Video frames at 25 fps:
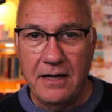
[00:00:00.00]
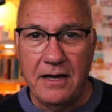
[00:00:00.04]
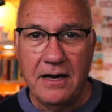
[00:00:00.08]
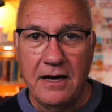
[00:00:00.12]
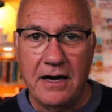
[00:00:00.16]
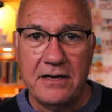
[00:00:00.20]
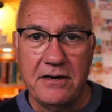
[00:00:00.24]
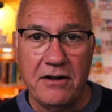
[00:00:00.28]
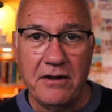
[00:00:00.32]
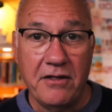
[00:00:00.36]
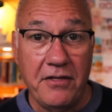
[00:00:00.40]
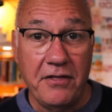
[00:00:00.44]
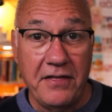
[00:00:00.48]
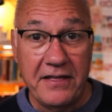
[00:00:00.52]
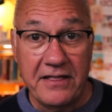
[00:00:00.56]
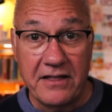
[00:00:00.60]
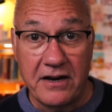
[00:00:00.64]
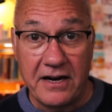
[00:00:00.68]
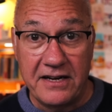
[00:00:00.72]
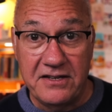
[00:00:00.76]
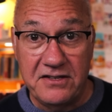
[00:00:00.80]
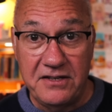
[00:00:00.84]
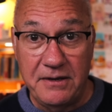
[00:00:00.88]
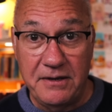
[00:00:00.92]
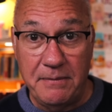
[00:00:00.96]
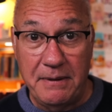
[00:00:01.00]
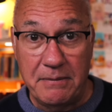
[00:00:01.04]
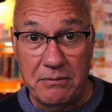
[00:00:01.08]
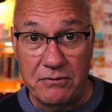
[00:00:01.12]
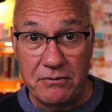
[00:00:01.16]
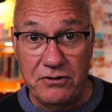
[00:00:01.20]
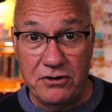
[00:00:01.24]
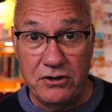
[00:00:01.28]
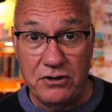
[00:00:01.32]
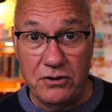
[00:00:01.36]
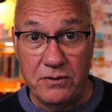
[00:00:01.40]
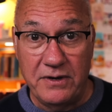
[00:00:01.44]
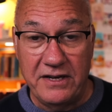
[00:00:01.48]
Another thing that I see people
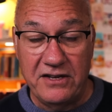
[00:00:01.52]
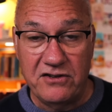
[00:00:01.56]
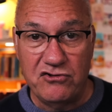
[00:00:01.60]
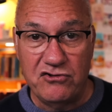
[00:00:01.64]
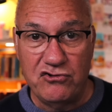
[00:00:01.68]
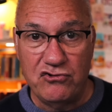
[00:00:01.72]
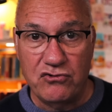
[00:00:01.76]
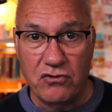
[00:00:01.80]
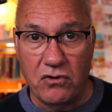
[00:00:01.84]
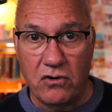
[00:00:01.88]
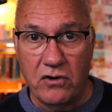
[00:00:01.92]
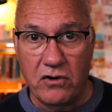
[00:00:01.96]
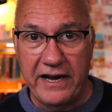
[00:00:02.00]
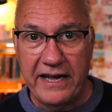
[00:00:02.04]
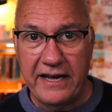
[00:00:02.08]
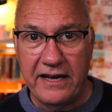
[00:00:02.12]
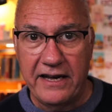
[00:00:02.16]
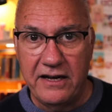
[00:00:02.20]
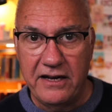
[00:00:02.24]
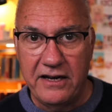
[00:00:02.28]
do is drawing